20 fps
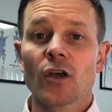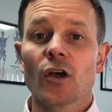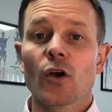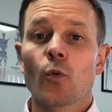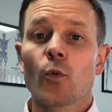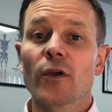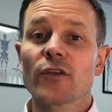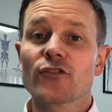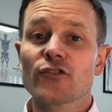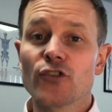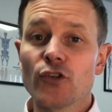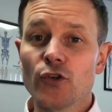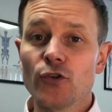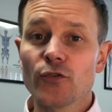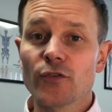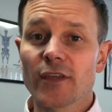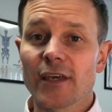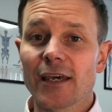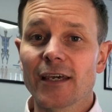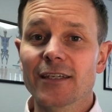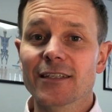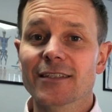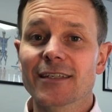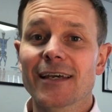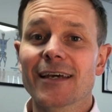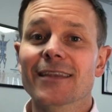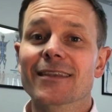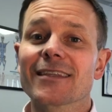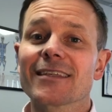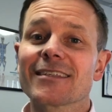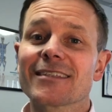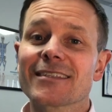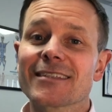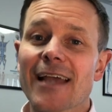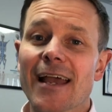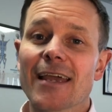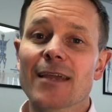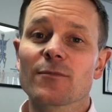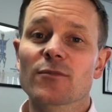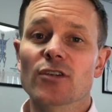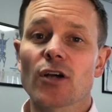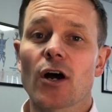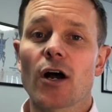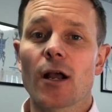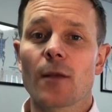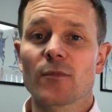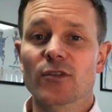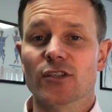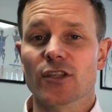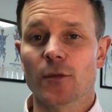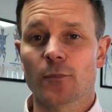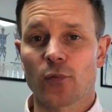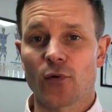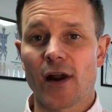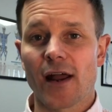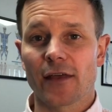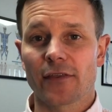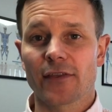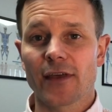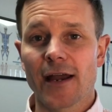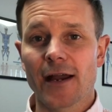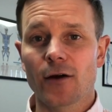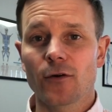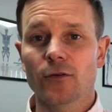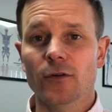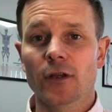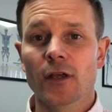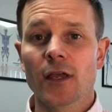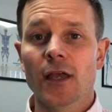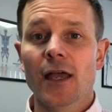We do this at the same time as the breath out,